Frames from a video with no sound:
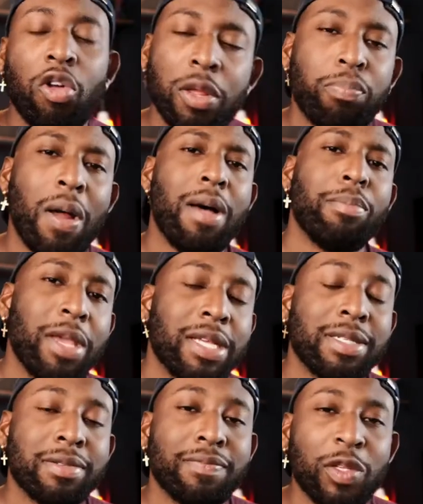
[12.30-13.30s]
The only problem
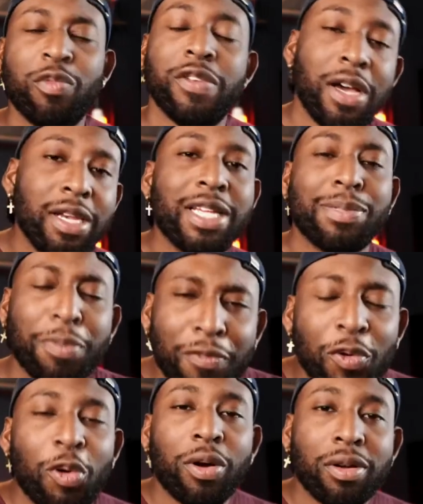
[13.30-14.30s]
is, you've done this
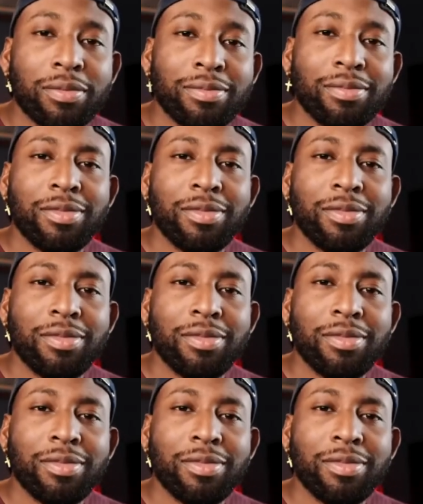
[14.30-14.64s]
before.